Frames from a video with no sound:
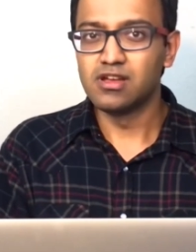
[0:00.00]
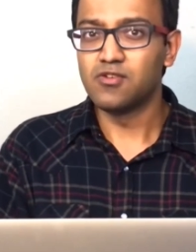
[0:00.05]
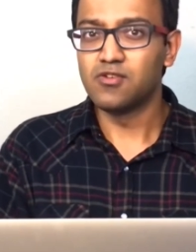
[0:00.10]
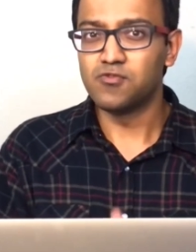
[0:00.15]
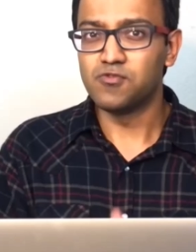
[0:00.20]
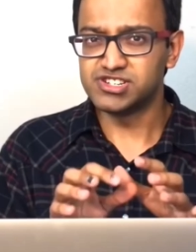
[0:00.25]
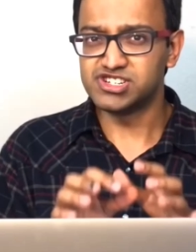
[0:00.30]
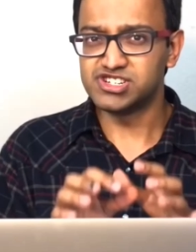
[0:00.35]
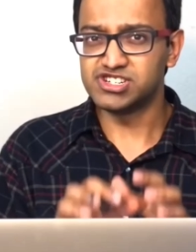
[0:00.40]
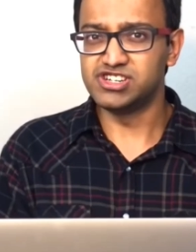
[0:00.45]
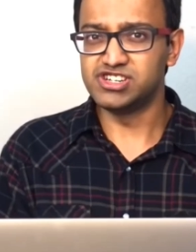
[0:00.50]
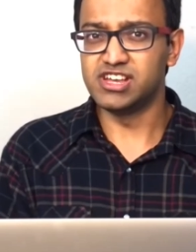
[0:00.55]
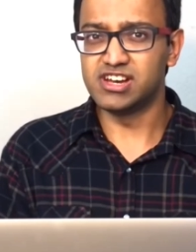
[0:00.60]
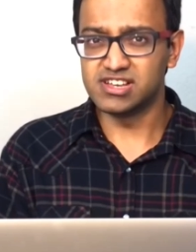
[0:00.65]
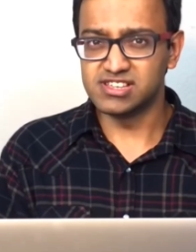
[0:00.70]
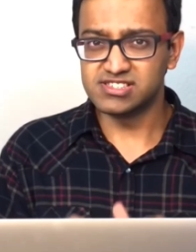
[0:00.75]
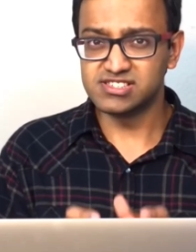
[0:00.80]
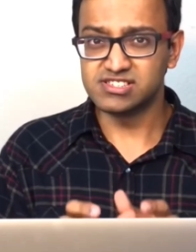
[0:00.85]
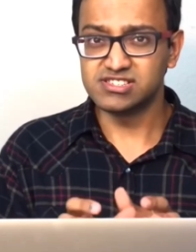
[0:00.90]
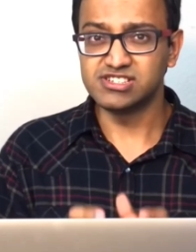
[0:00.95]
which
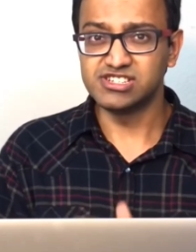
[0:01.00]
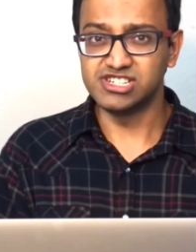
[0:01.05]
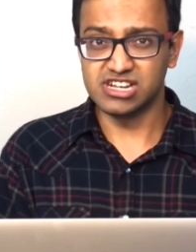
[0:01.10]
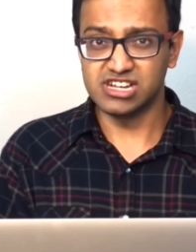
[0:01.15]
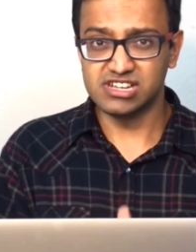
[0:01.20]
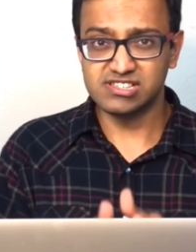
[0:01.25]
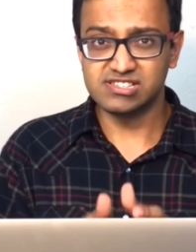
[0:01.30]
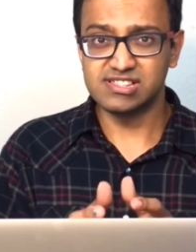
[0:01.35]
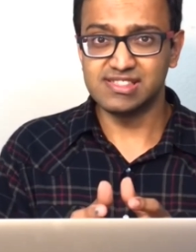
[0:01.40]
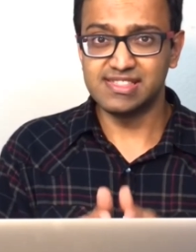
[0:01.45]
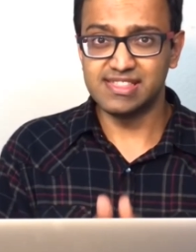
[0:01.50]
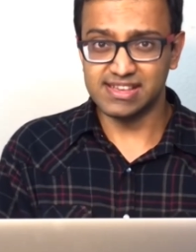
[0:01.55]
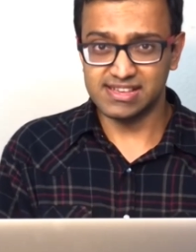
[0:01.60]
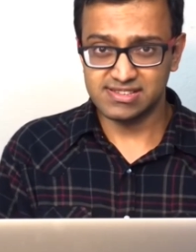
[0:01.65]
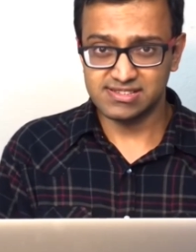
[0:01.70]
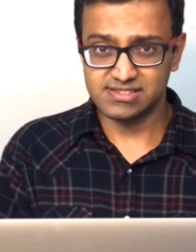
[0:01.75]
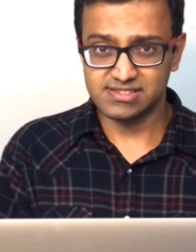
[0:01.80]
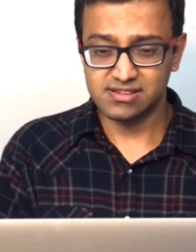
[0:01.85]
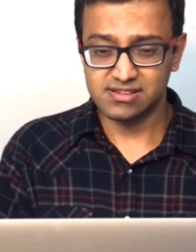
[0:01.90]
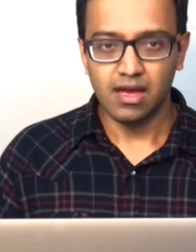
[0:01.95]
does just
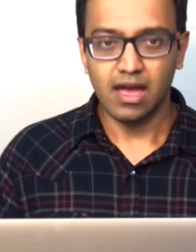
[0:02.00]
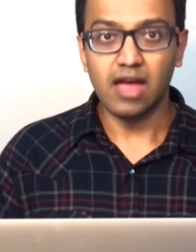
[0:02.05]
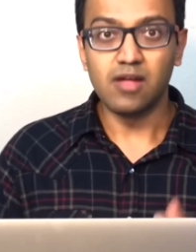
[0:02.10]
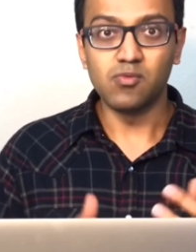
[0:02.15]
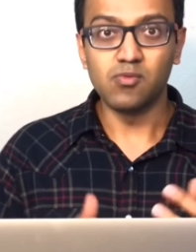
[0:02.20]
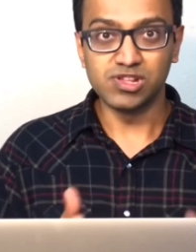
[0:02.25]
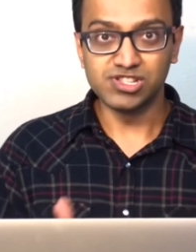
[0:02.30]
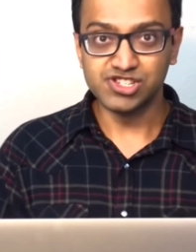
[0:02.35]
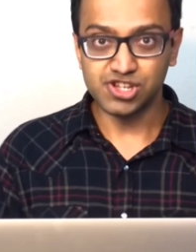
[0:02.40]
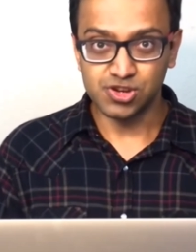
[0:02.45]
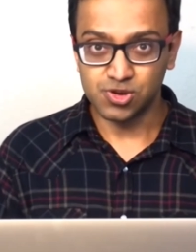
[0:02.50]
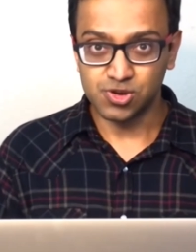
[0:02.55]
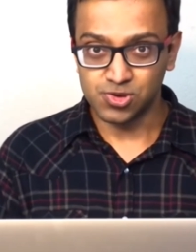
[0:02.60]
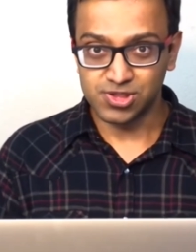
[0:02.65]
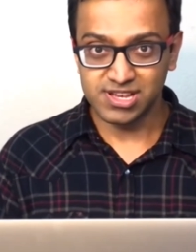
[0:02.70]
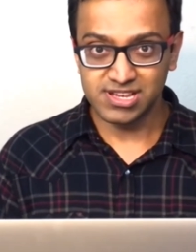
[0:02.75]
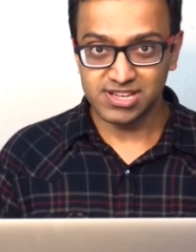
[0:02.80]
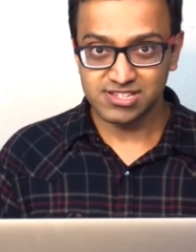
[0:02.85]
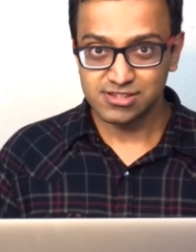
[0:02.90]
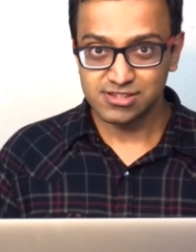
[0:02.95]
this. And once you do
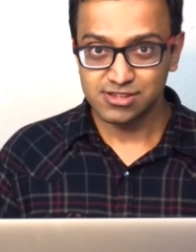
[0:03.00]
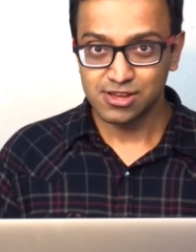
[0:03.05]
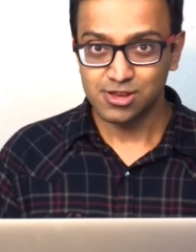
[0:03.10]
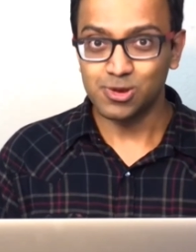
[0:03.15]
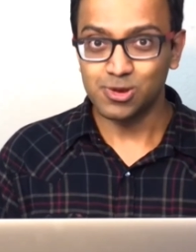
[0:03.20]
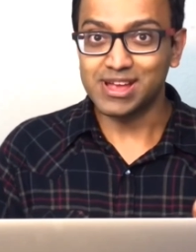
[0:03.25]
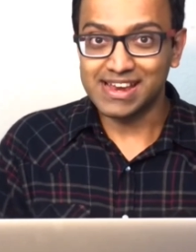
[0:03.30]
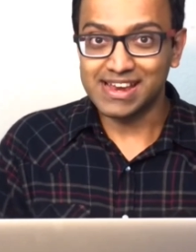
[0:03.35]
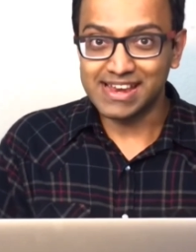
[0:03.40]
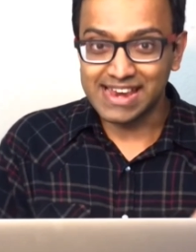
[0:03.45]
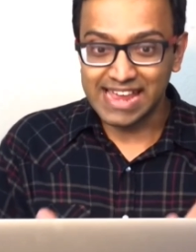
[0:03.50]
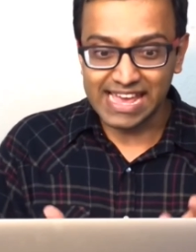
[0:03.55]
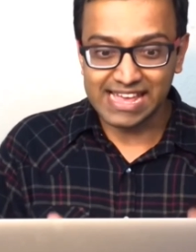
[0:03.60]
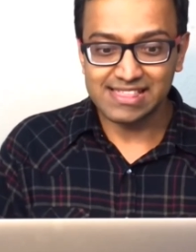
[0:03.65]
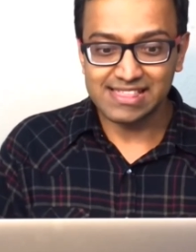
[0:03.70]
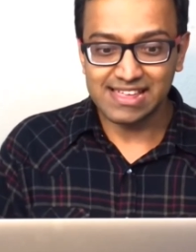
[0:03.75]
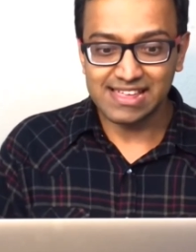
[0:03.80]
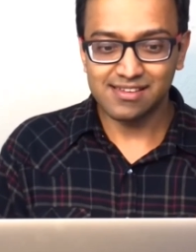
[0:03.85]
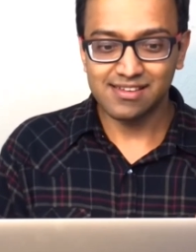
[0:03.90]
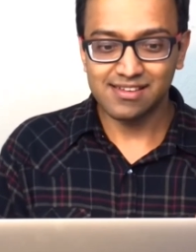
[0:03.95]
this, you can take
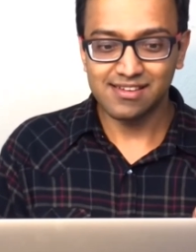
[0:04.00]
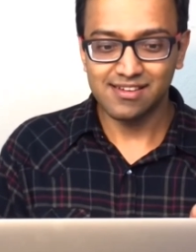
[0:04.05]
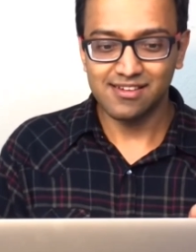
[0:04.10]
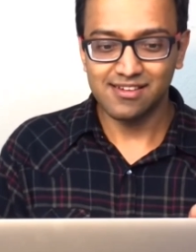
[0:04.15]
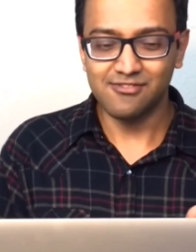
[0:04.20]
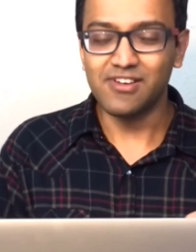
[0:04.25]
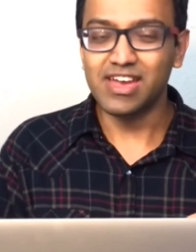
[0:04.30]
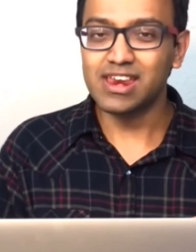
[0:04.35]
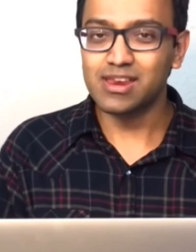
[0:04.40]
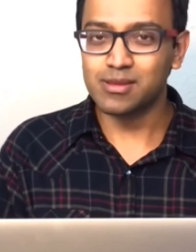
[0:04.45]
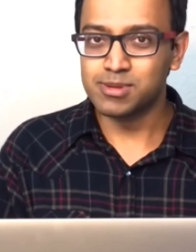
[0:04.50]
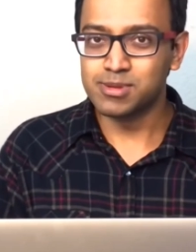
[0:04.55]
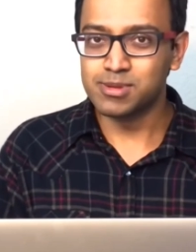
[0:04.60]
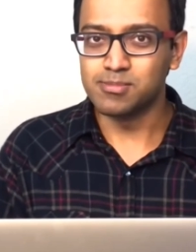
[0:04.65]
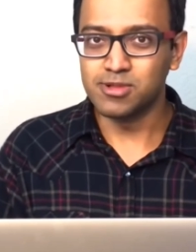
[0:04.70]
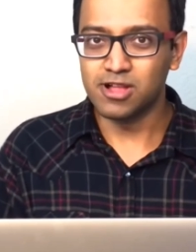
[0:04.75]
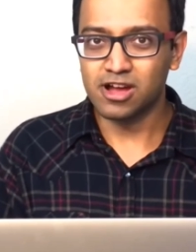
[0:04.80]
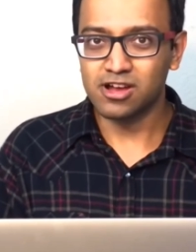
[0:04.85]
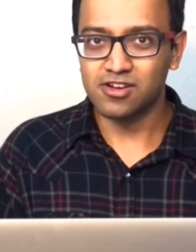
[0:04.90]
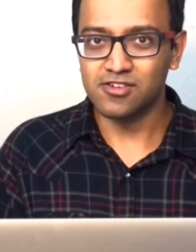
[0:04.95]
that variable, a
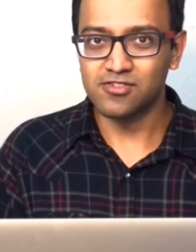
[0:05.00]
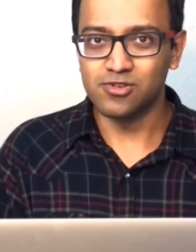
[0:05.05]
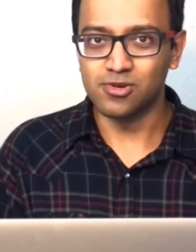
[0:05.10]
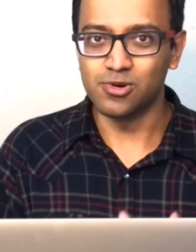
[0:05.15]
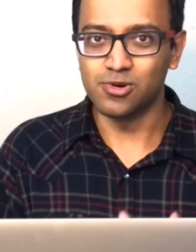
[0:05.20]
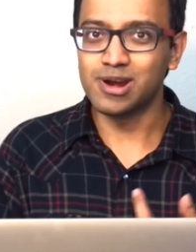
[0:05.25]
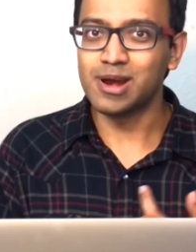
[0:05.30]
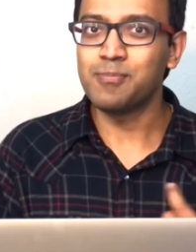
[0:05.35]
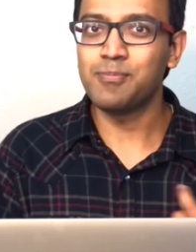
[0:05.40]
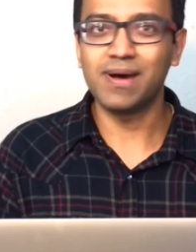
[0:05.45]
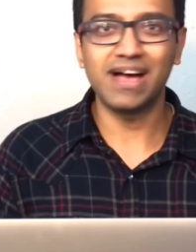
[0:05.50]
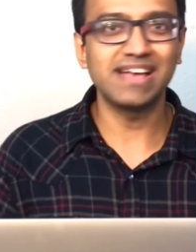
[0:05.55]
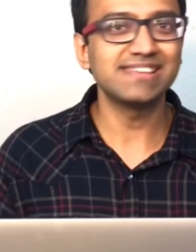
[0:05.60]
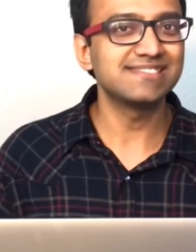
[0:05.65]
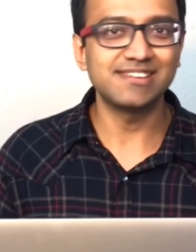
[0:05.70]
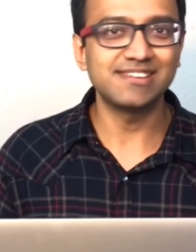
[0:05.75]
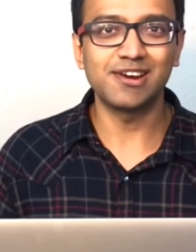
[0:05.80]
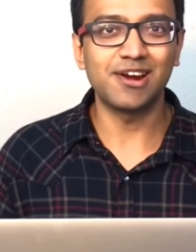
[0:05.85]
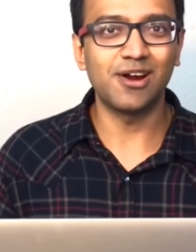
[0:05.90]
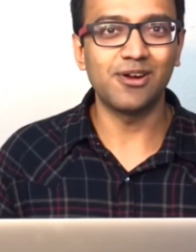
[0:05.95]
block of code, and pass
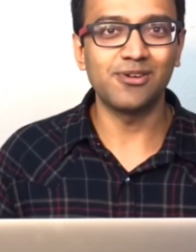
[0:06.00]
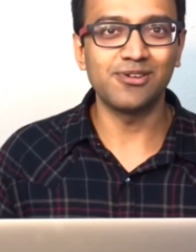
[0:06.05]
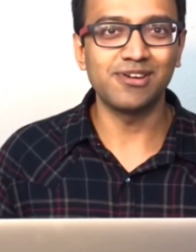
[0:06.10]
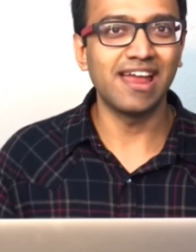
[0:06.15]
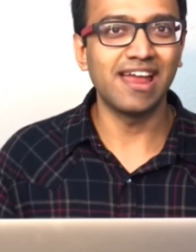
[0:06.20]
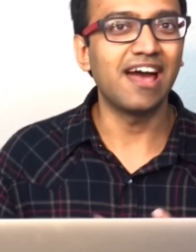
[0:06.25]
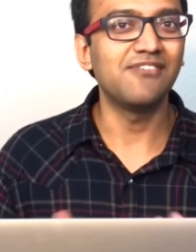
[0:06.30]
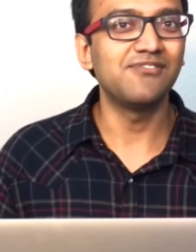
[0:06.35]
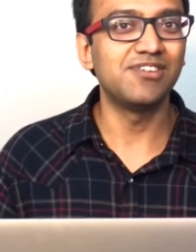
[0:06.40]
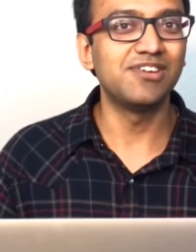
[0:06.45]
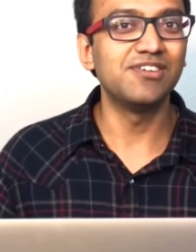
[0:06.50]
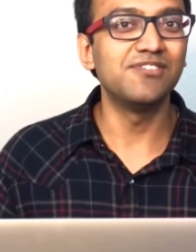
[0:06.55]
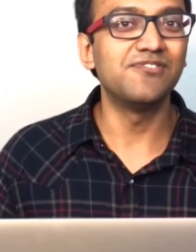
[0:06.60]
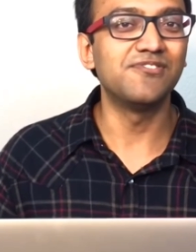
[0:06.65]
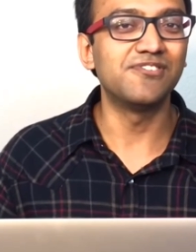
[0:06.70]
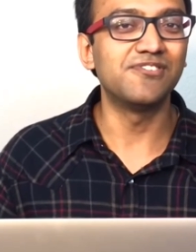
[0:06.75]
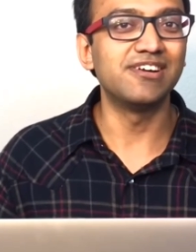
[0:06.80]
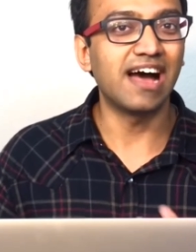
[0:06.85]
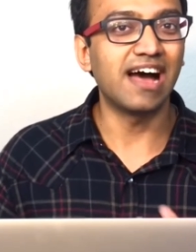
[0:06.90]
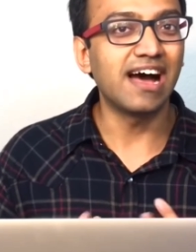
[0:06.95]
it around and have
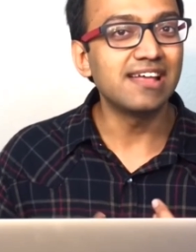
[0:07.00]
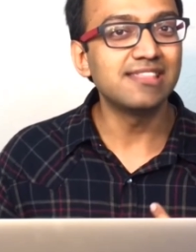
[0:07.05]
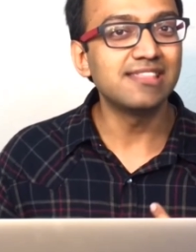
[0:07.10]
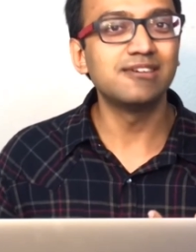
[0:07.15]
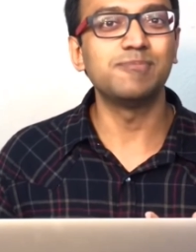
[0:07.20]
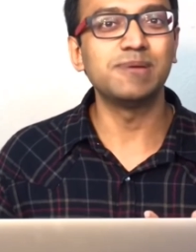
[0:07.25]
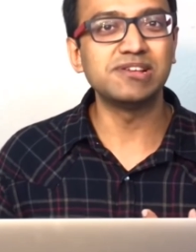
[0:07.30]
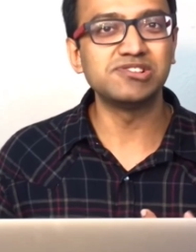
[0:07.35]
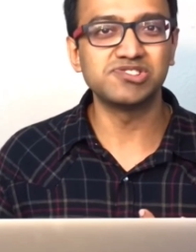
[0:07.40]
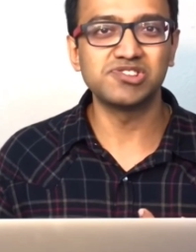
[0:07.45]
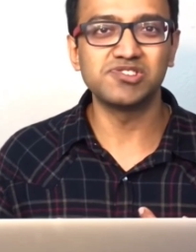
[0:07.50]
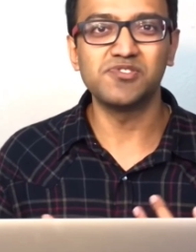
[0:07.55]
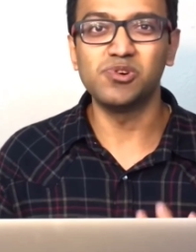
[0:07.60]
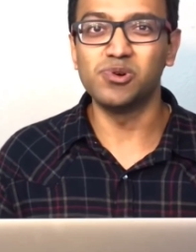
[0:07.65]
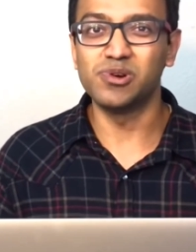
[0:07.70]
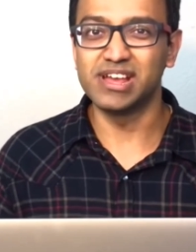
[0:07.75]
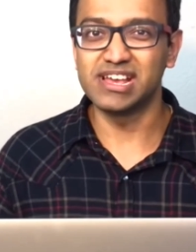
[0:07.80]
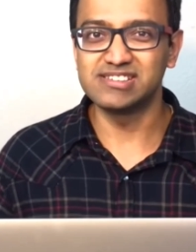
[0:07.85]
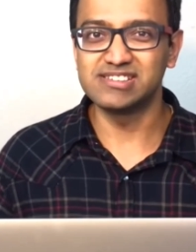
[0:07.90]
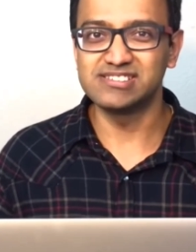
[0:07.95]
different other pieces of
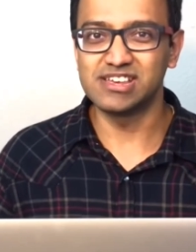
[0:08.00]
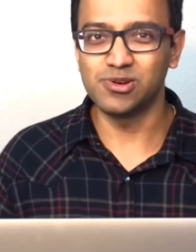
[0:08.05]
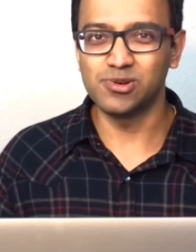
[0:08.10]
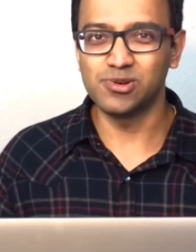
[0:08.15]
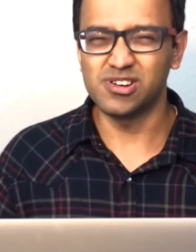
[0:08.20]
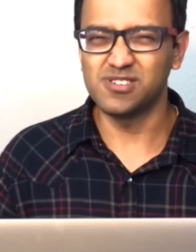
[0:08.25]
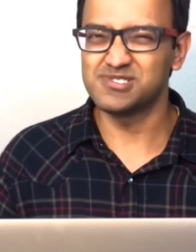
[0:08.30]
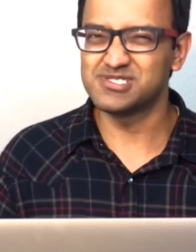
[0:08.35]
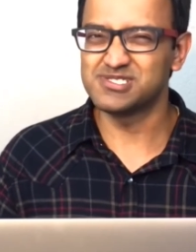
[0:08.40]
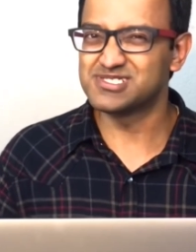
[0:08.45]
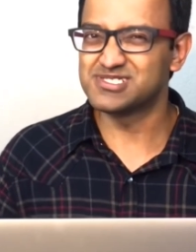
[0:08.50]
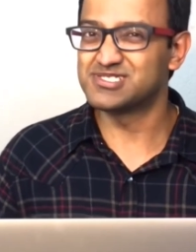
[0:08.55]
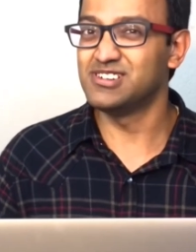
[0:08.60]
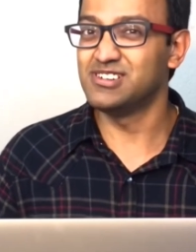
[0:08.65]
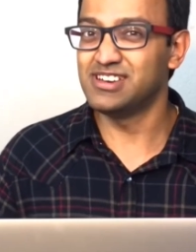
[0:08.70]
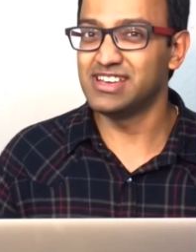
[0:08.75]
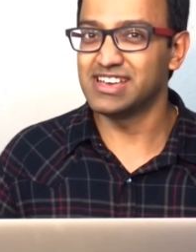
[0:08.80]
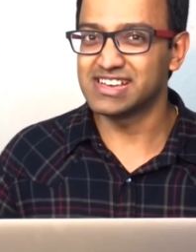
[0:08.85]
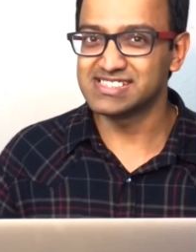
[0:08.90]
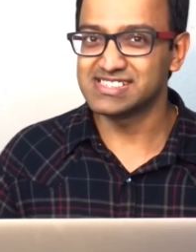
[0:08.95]
code executed, which is
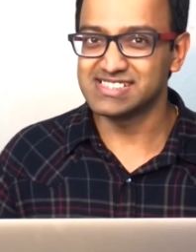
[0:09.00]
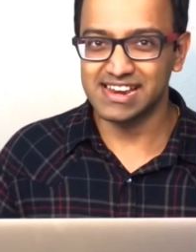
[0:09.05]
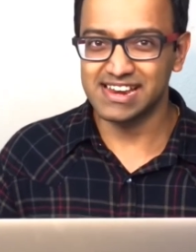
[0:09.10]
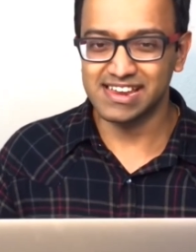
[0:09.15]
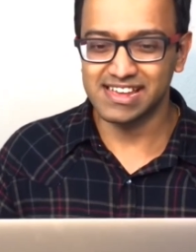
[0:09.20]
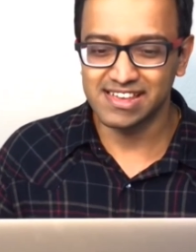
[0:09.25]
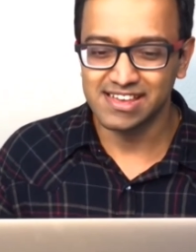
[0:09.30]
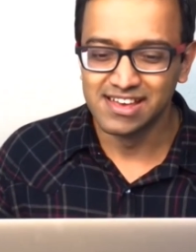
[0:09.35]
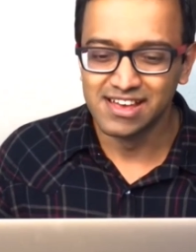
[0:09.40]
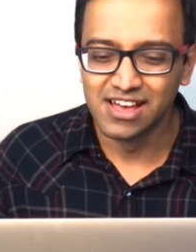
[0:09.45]
really exciting.